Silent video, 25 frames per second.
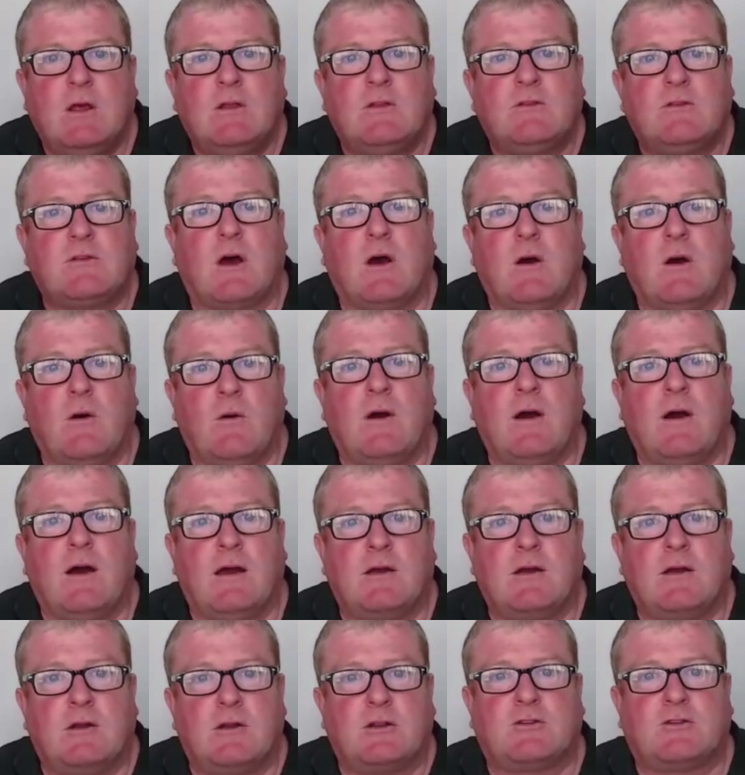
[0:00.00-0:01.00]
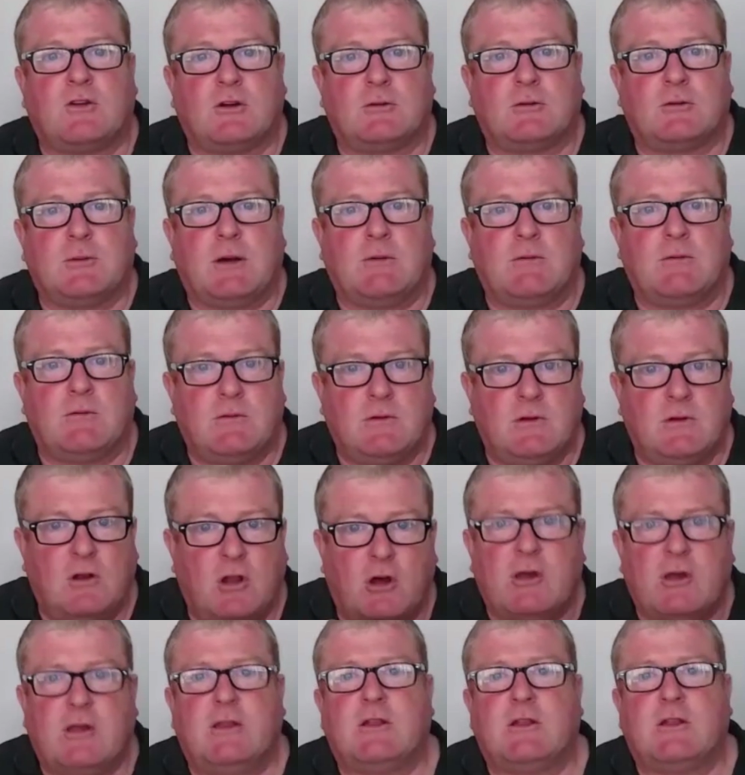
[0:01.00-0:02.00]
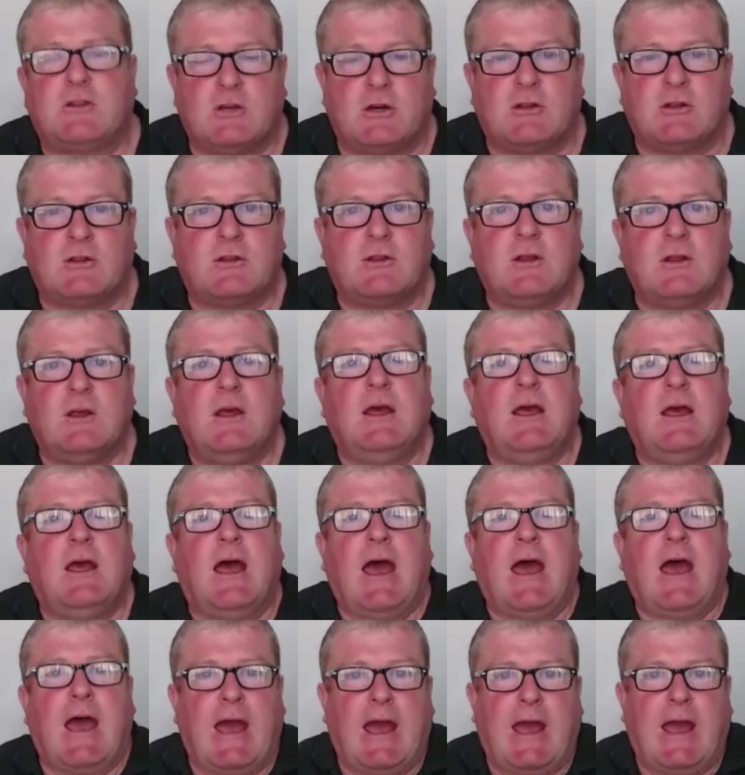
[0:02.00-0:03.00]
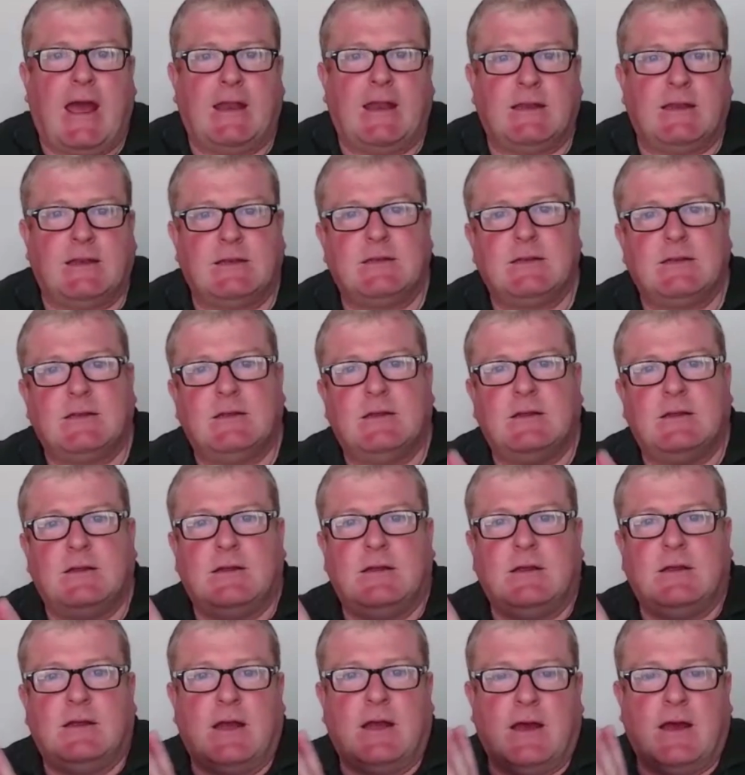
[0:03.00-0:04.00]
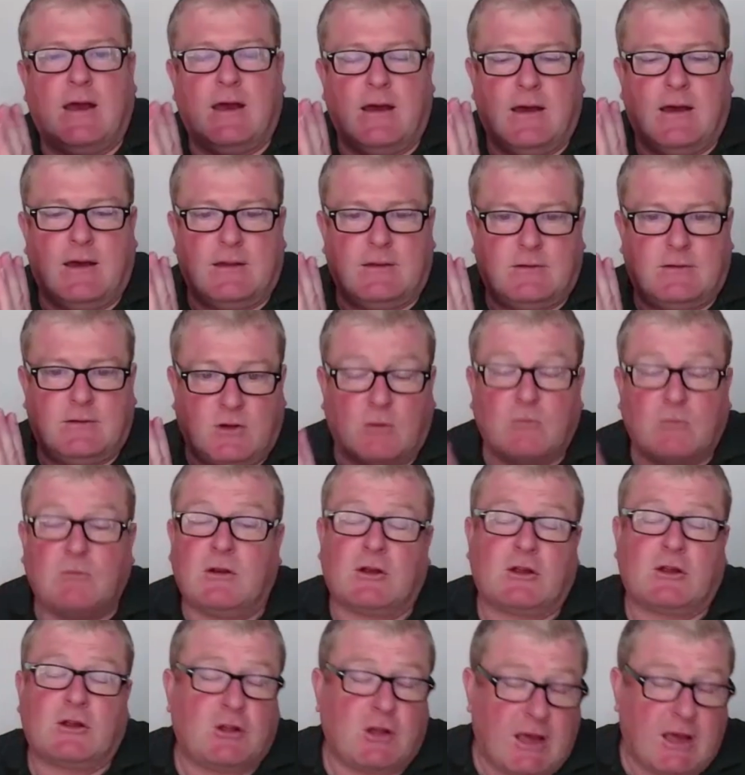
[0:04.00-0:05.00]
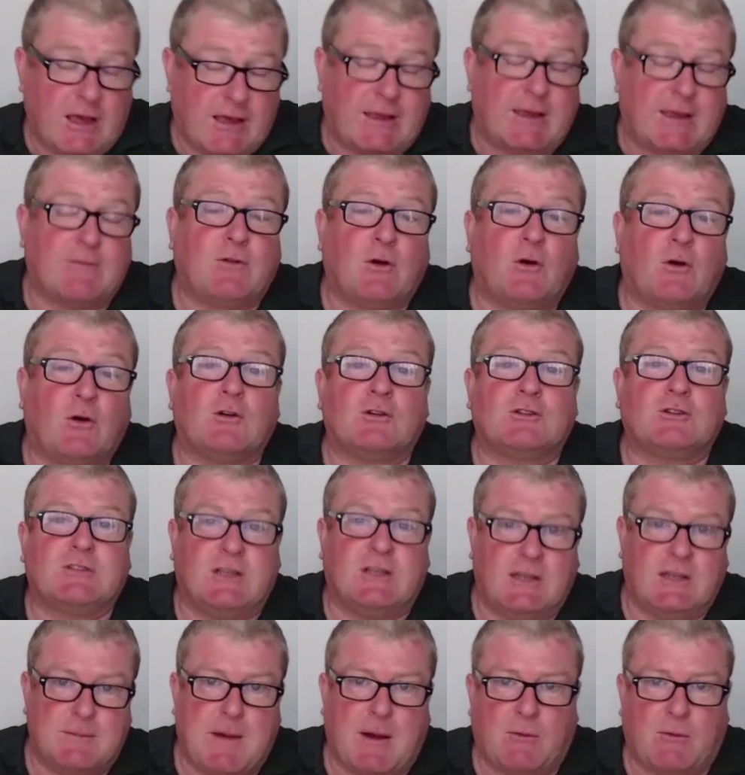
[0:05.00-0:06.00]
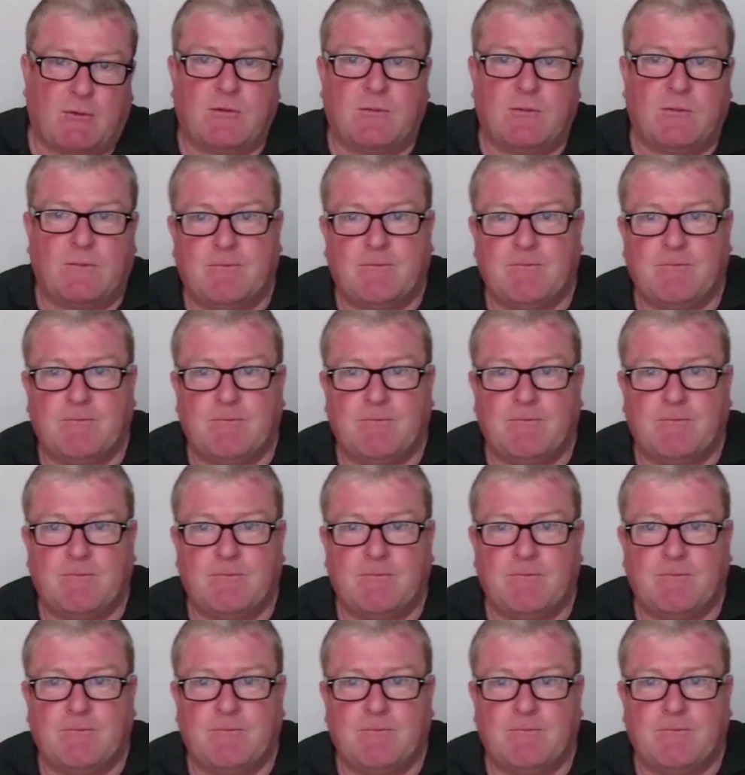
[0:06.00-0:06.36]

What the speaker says: So I'm going to talk about long in the tooth and don't look a gift horse in the mouth.